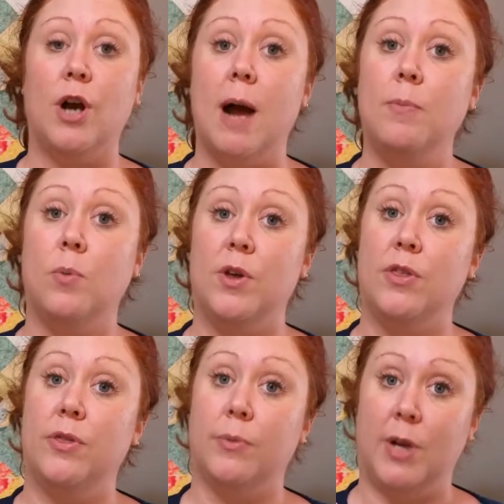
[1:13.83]
up
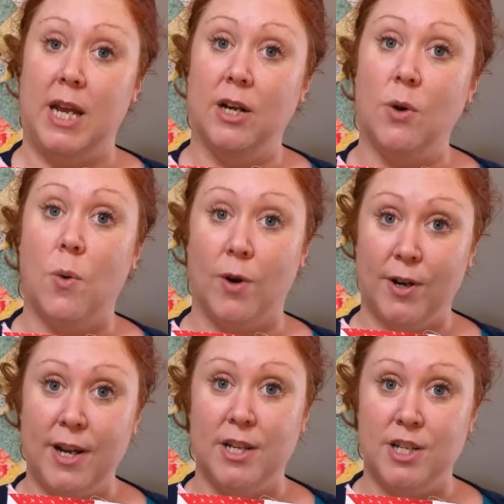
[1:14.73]
with
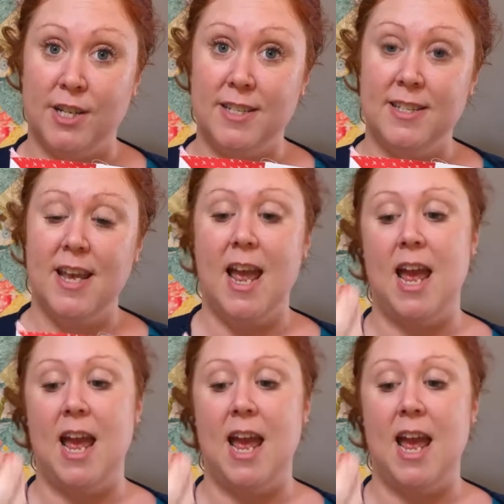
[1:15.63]
3.25 inches,